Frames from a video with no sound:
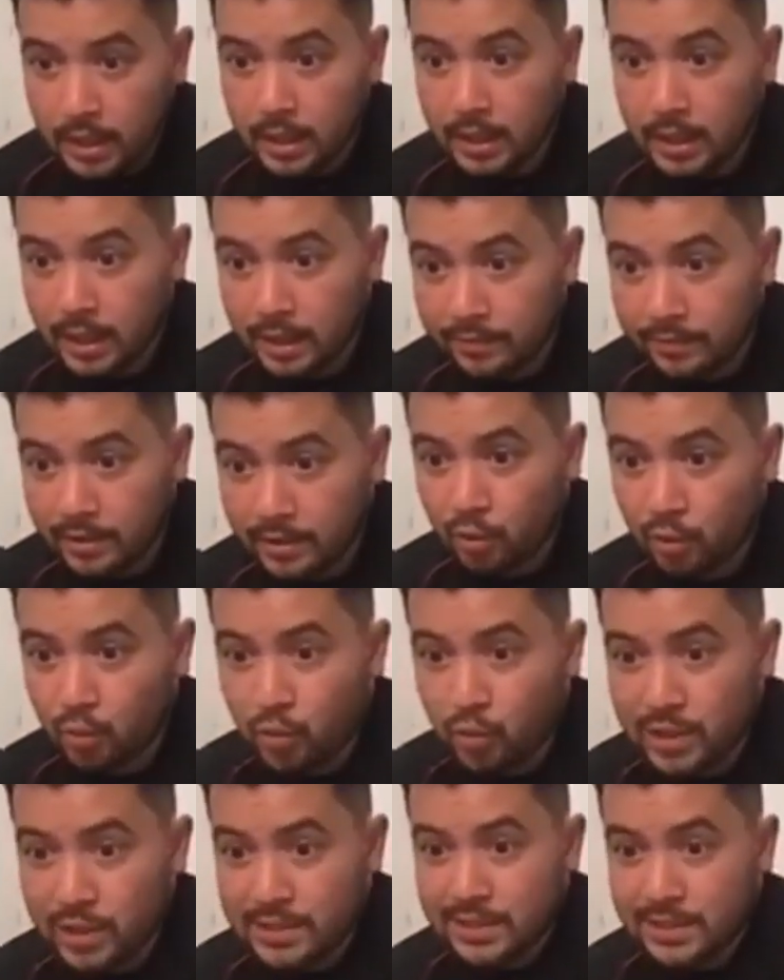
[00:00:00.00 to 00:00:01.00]
Having
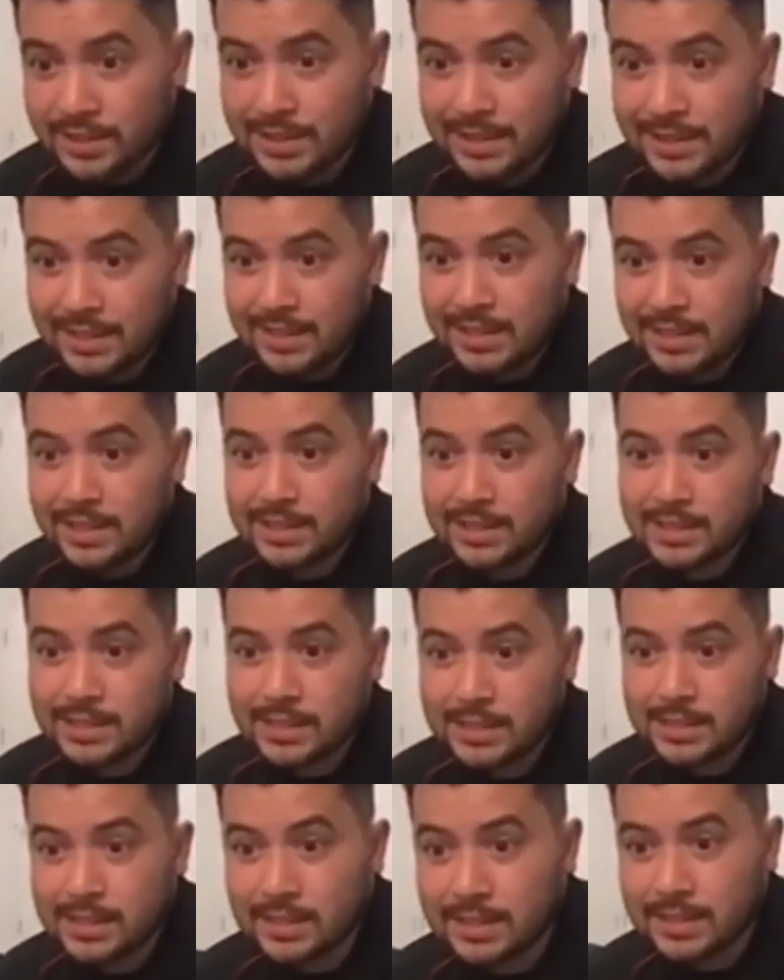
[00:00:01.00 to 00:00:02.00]
recently
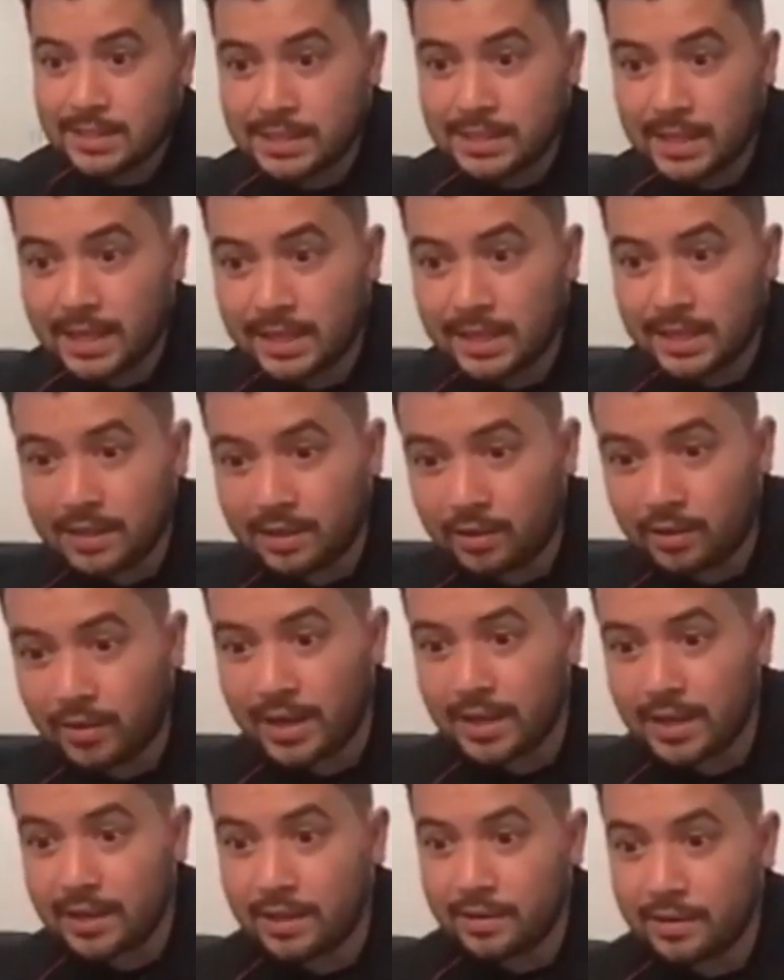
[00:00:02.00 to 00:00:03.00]
sustained a
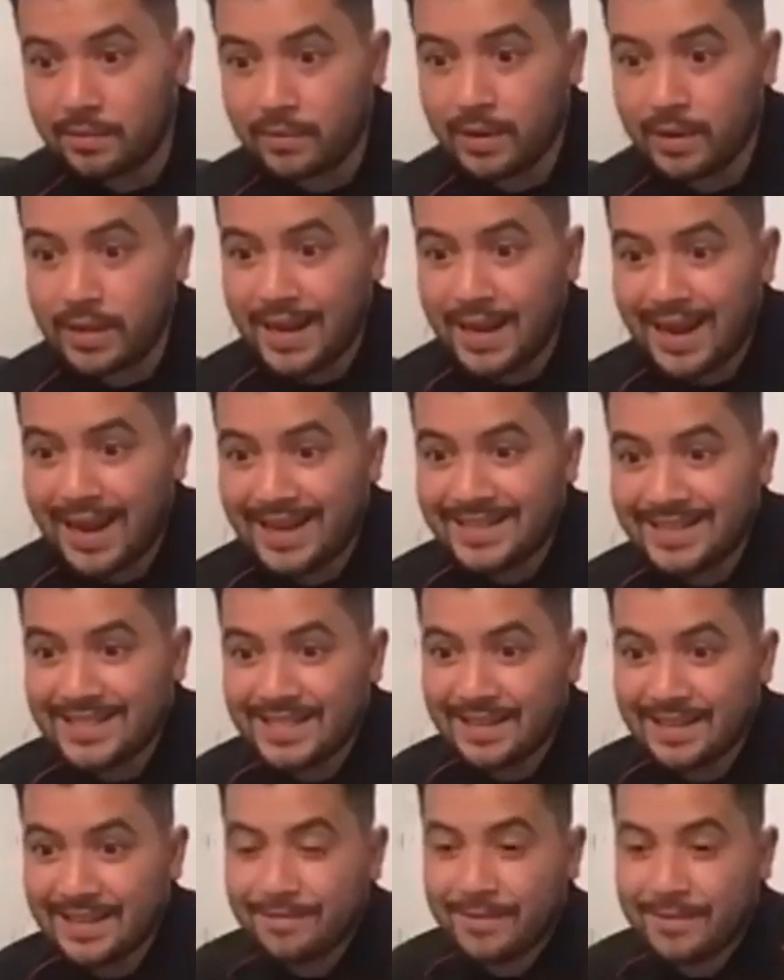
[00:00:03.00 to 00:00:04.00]
grade 3
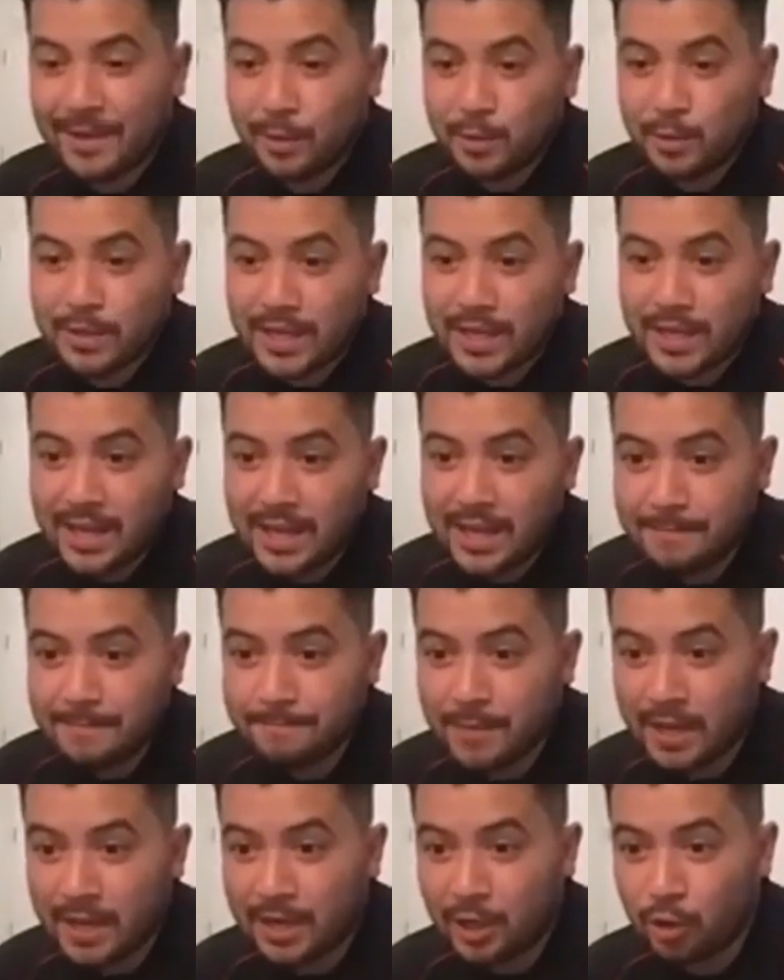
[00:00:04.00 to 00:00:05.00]
ATFL tear
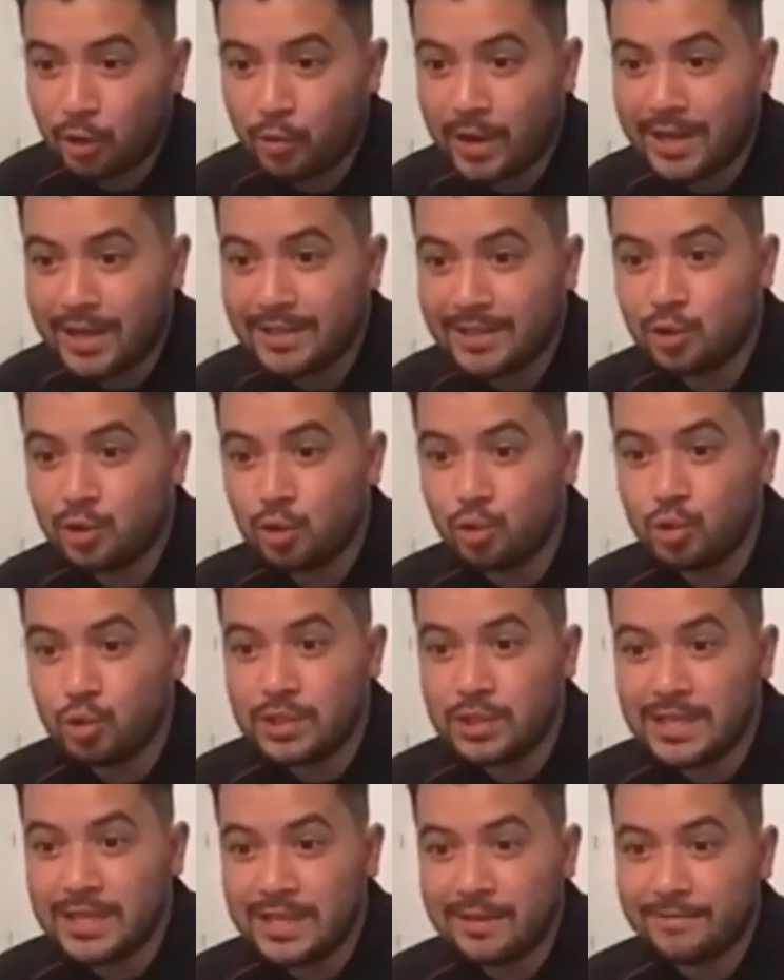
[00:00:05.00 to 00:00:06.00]
and a grade 2
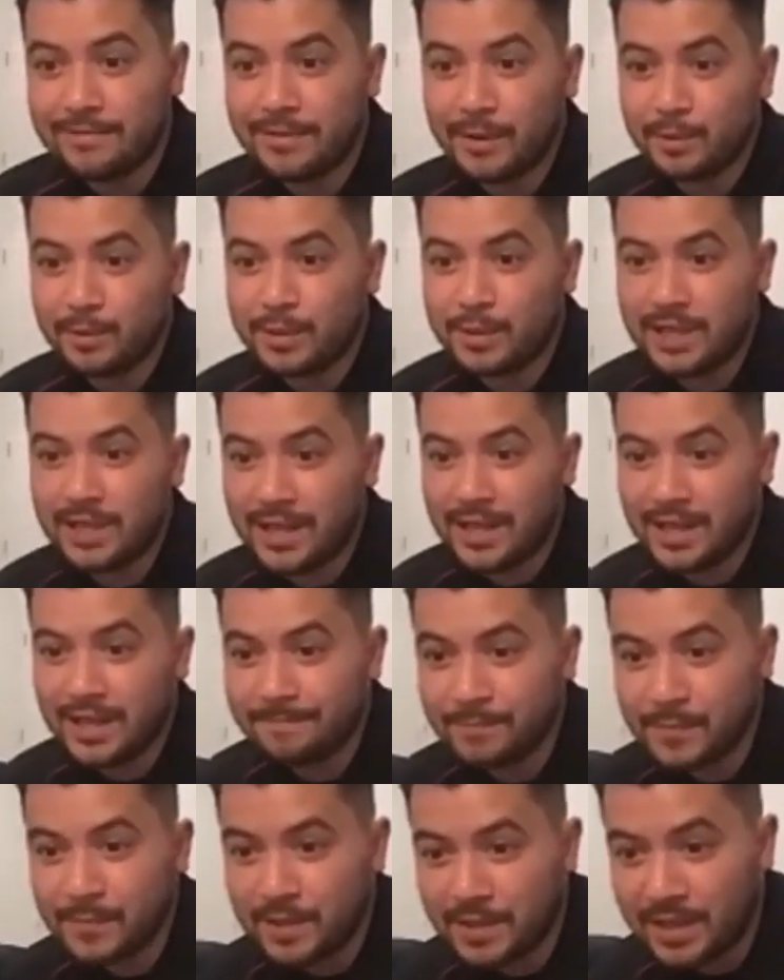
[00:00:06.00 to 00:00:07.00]
CFL tear
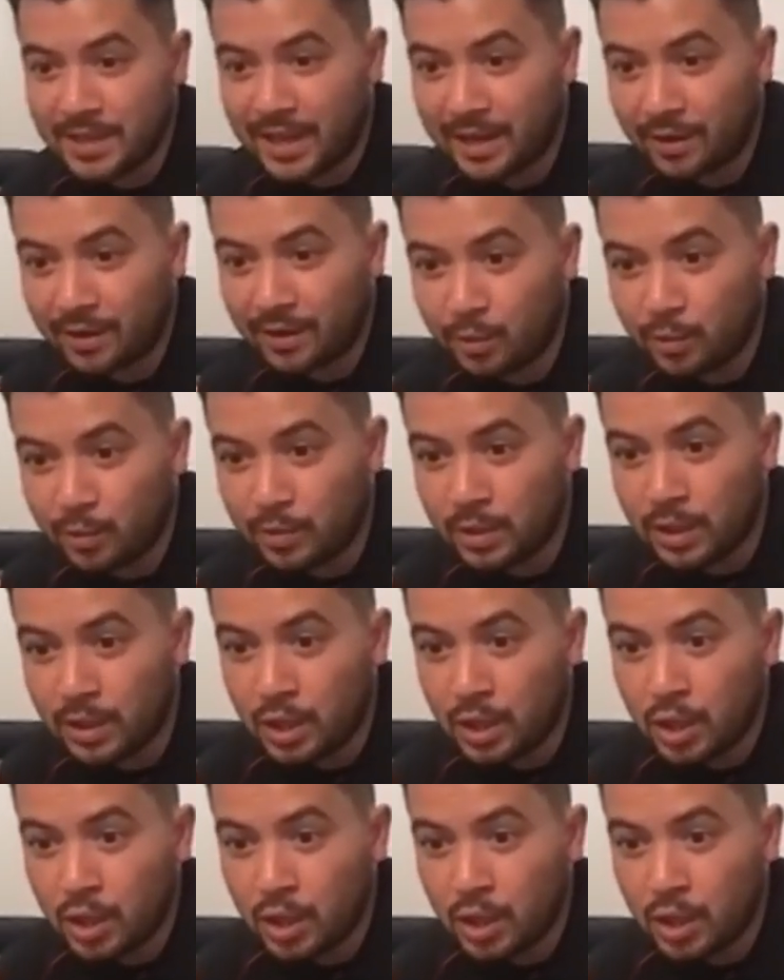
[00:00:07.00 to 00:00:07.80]
to the ankle,